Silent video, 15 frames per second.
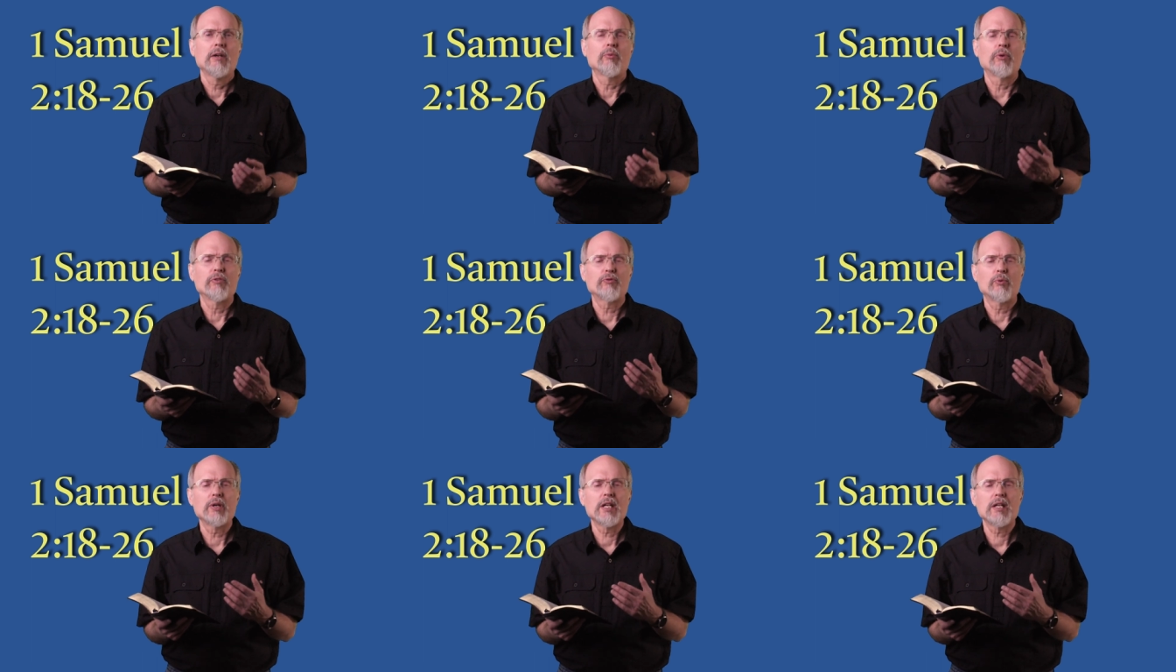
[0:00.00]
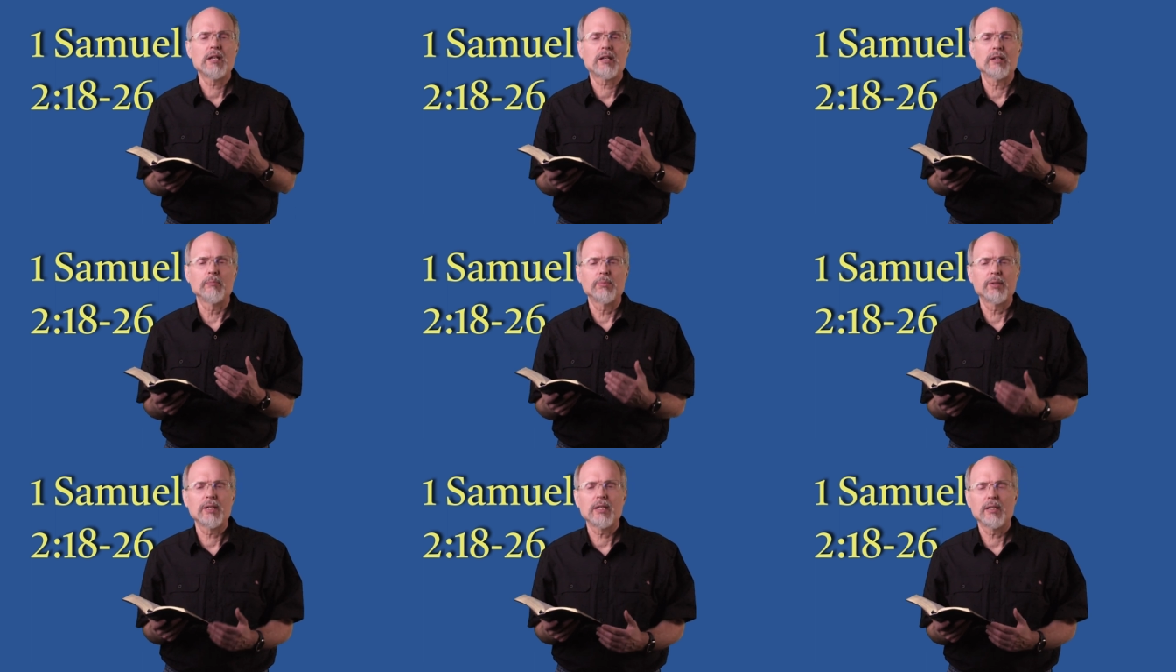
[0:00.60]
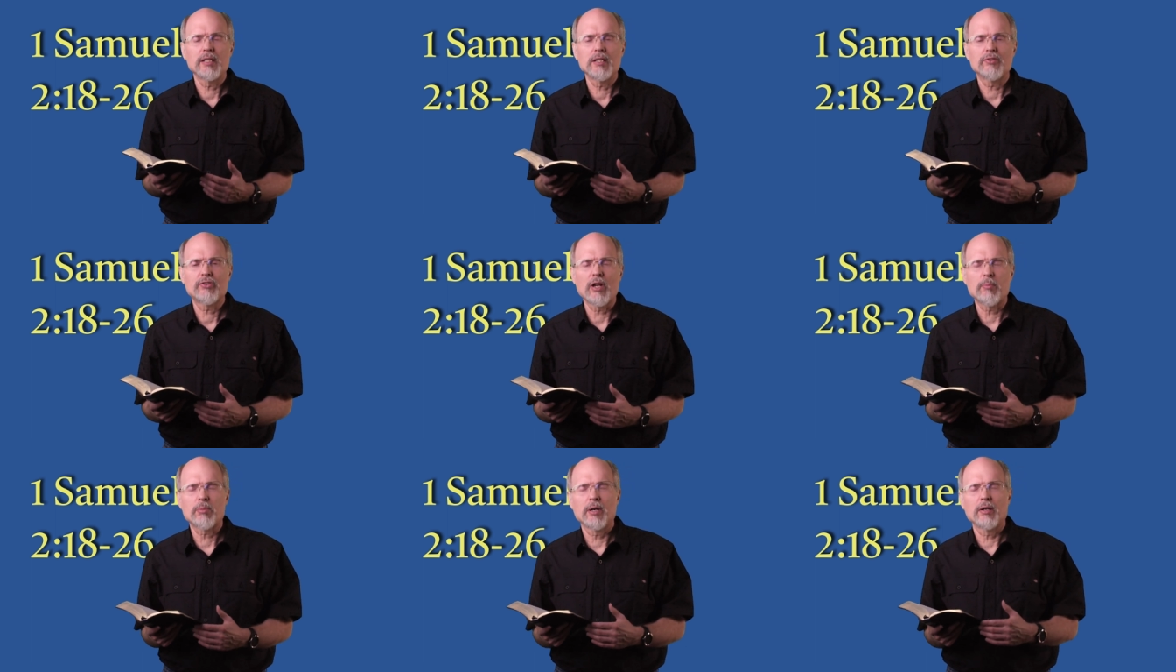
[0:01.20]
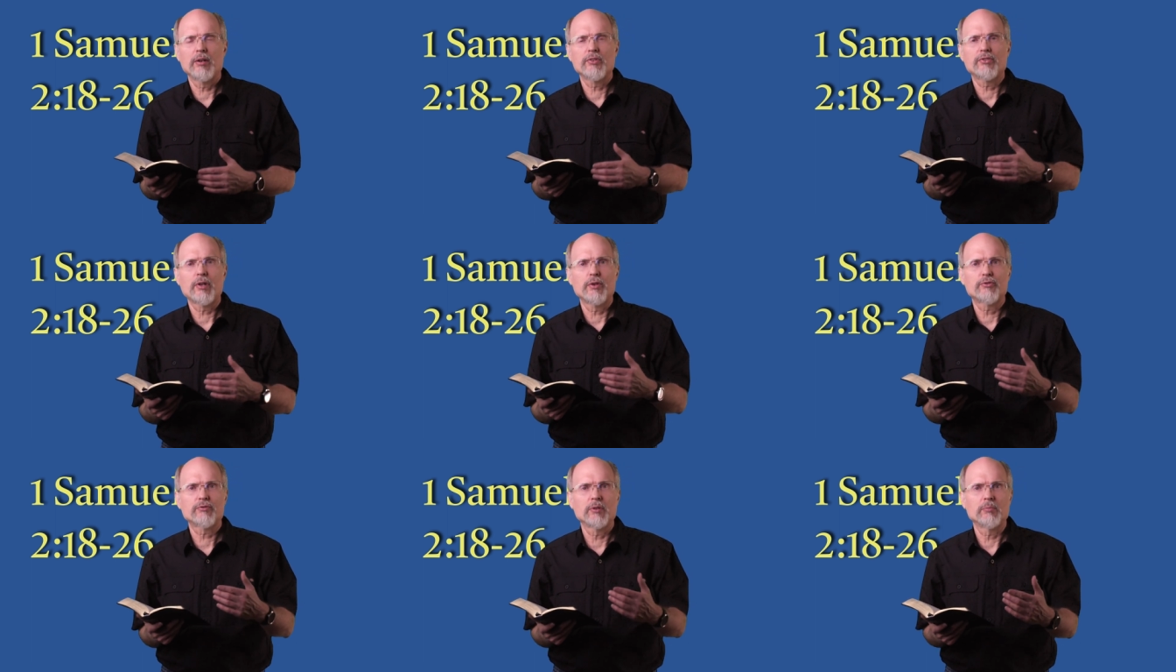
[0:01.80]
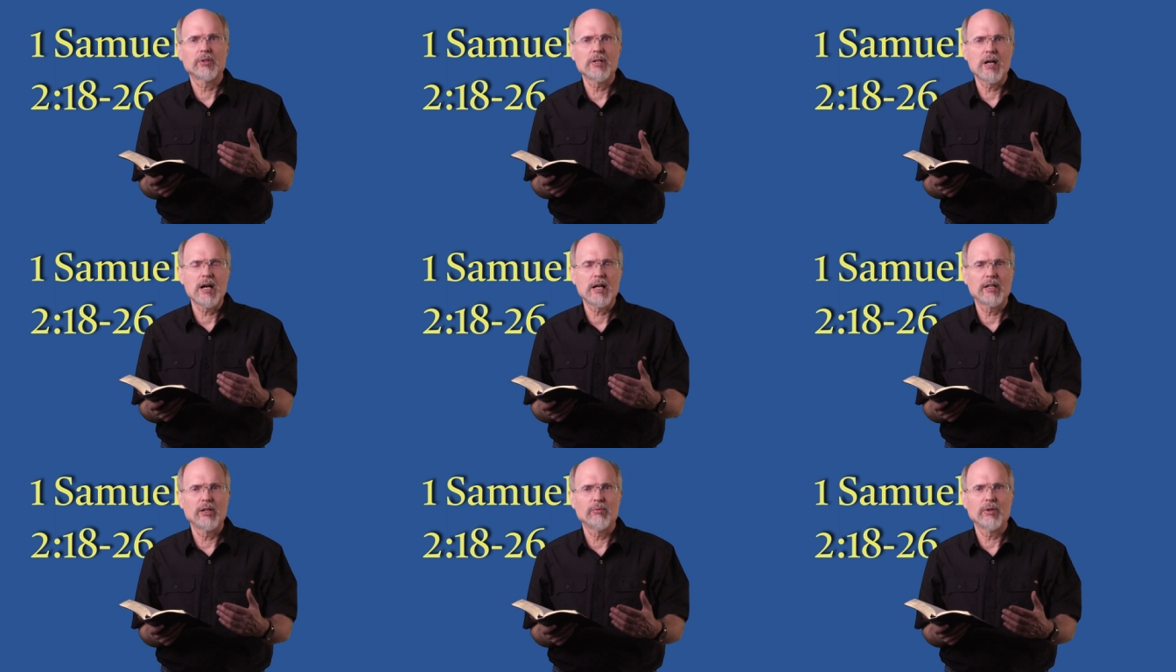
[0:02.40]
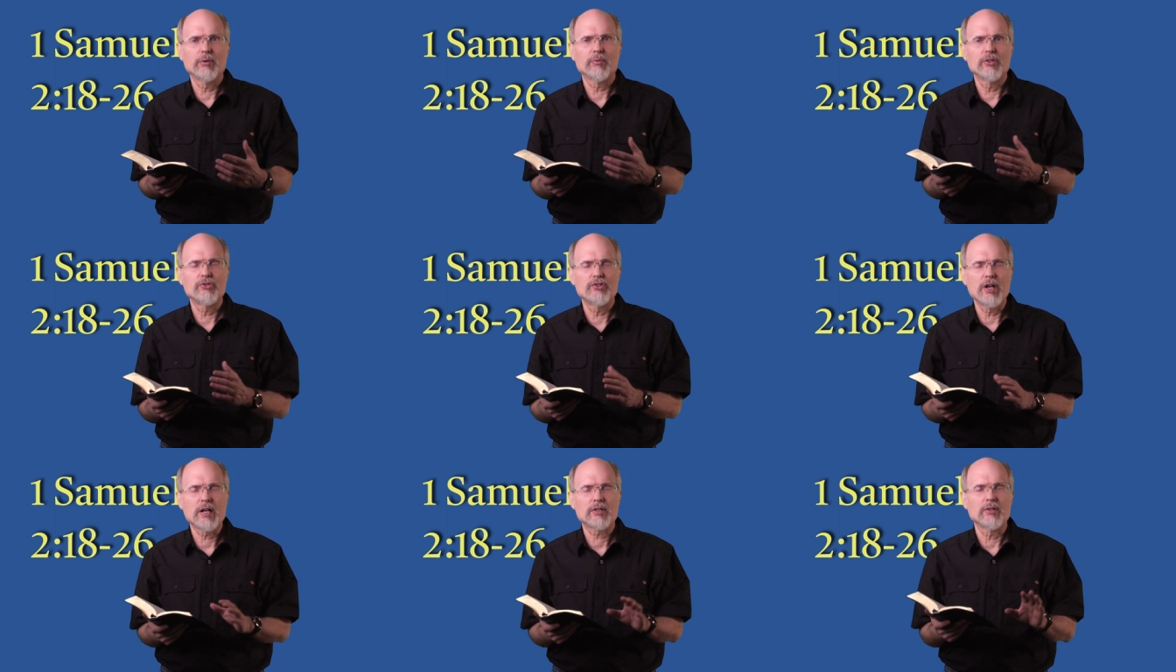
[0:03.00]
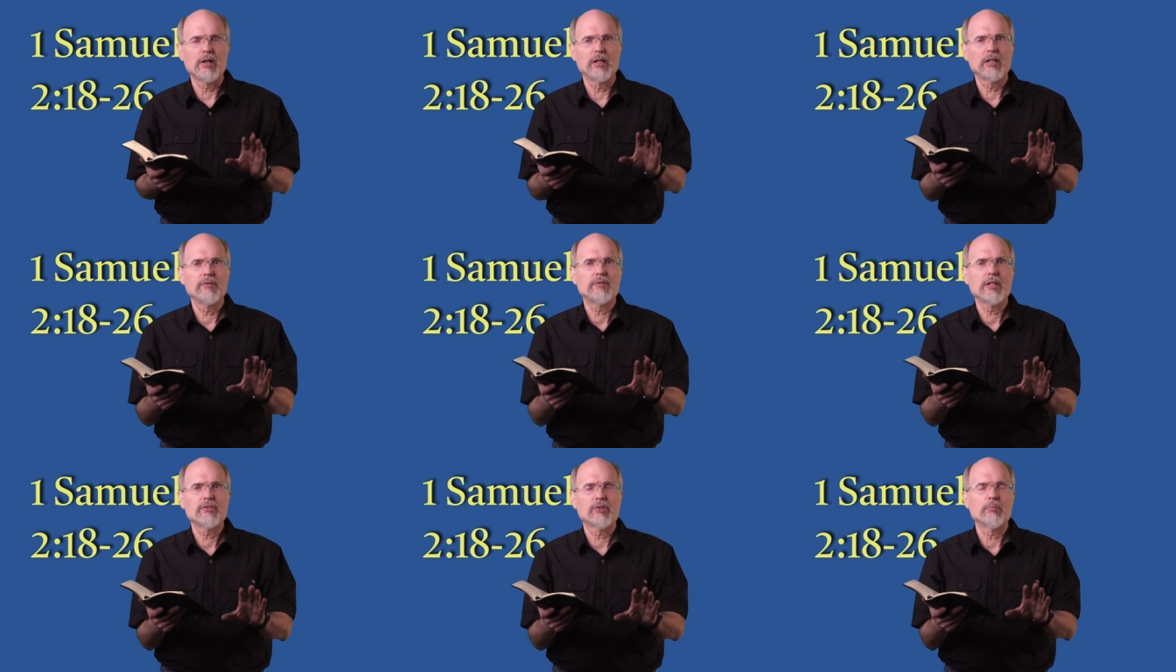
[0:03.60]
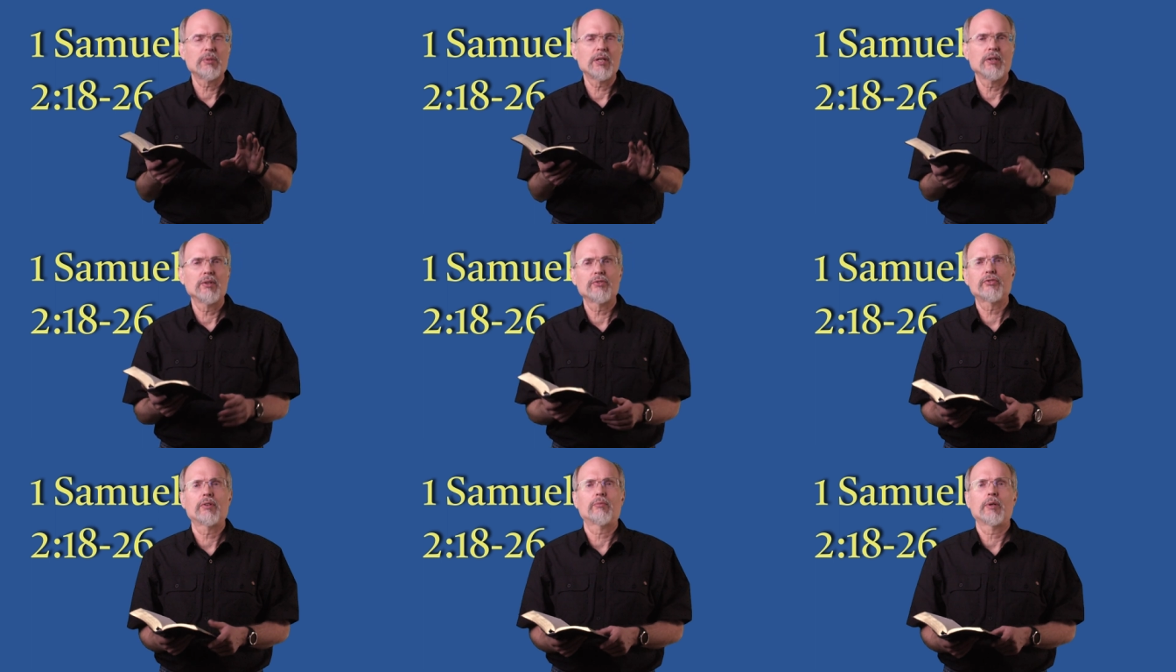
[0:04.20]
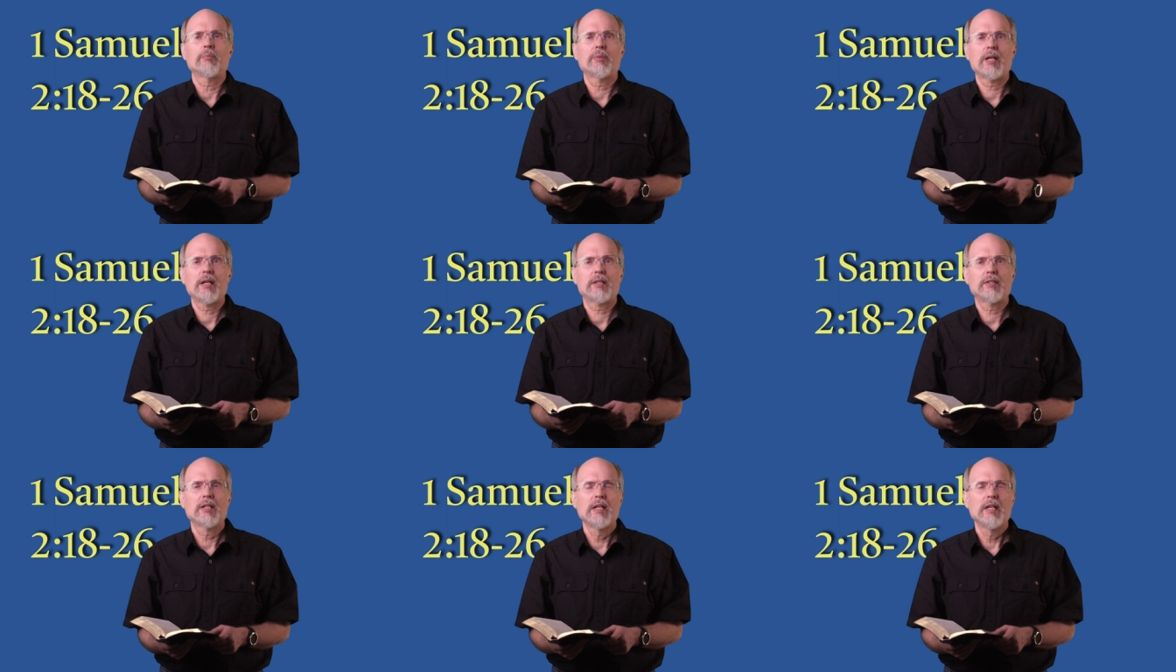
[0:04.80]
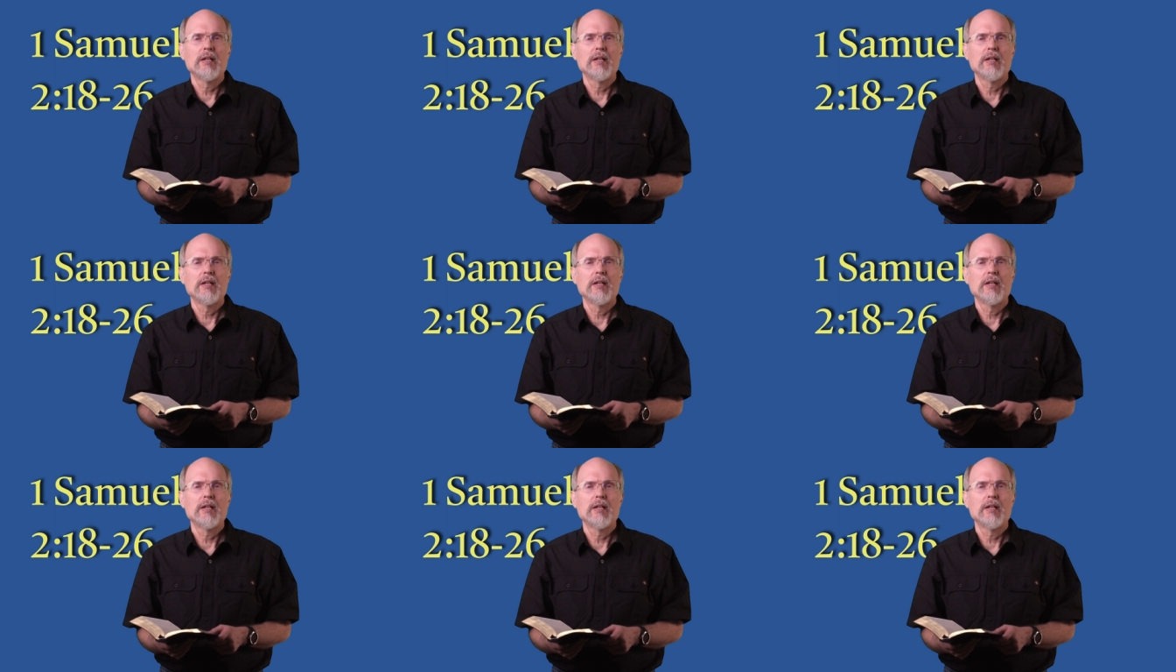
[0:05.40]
If we completely separate ourselves from God and we reject all of his appeals to repent,